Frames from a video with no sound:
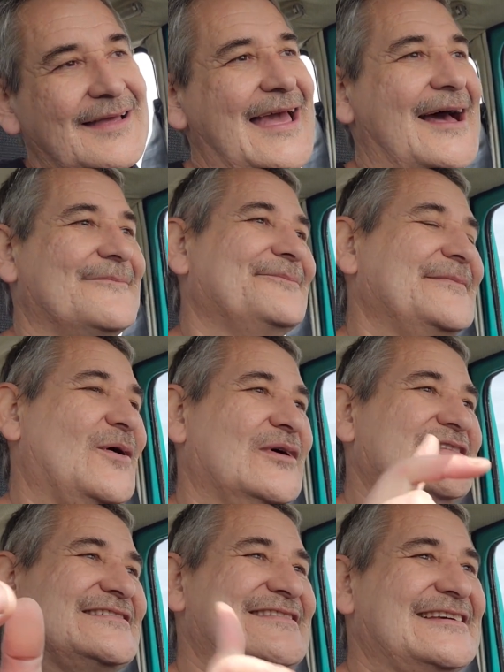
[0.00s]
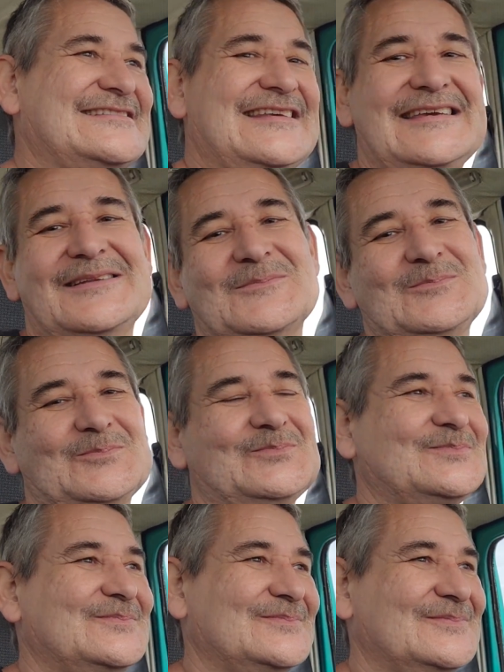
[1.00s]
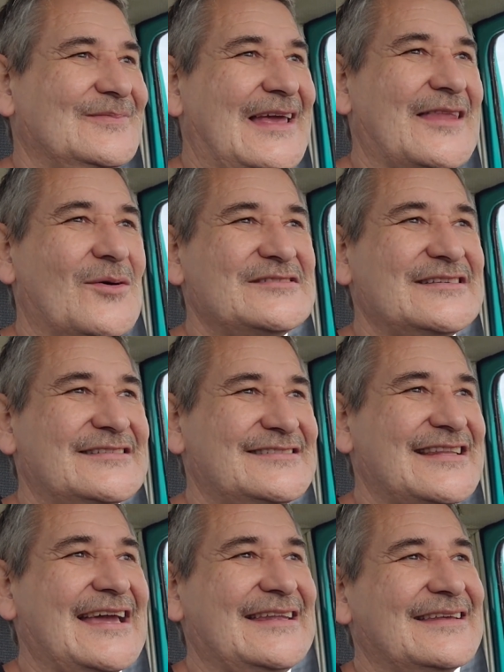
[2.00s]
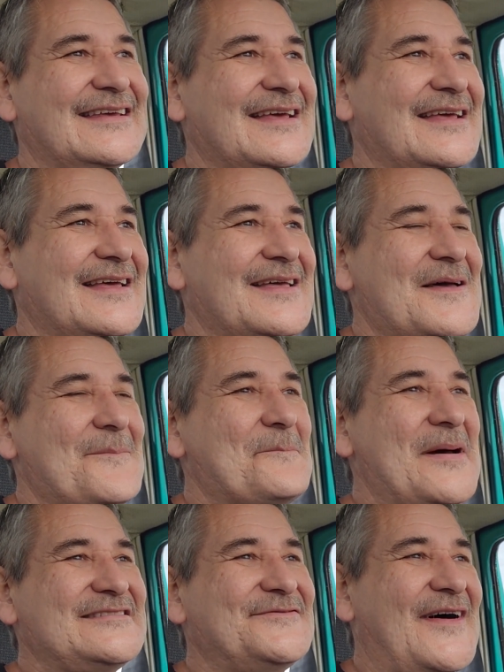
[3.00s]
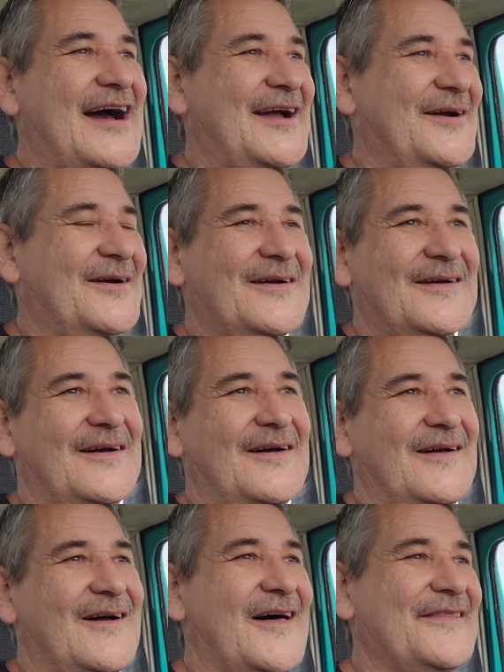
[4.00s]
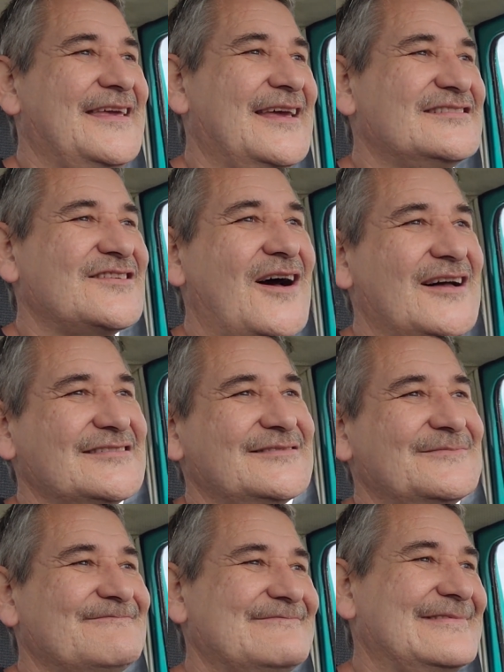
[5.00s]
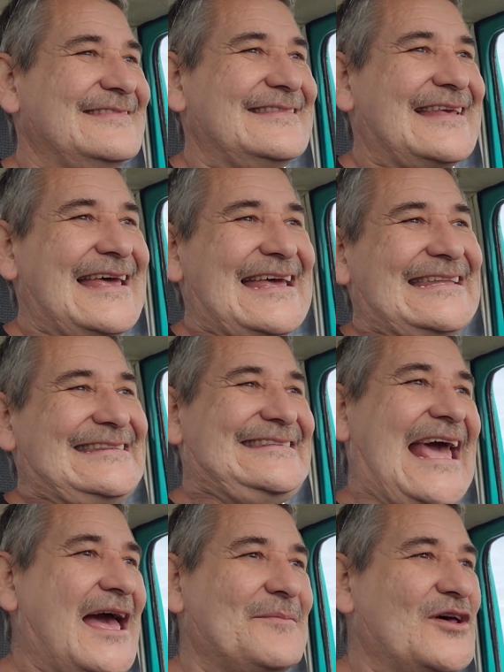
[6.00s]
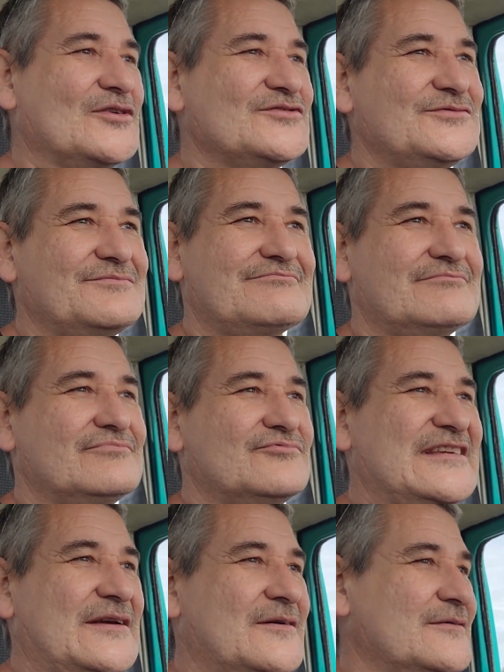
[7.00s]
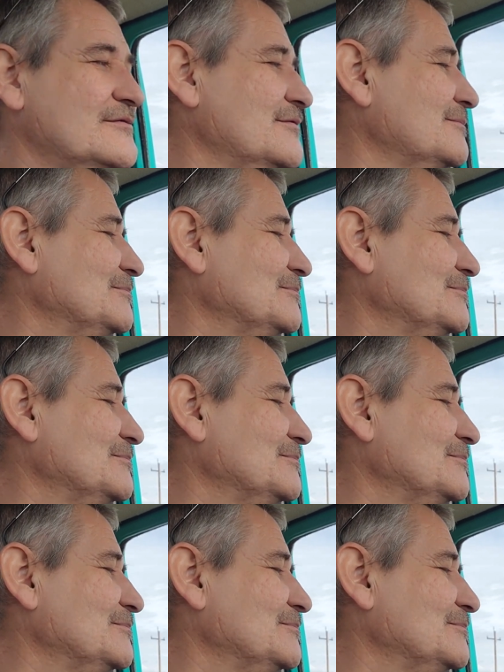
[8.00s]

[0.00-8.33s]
Yeah, it went to 16, and there was a slight misfire on the exhaust. Damn those zeros.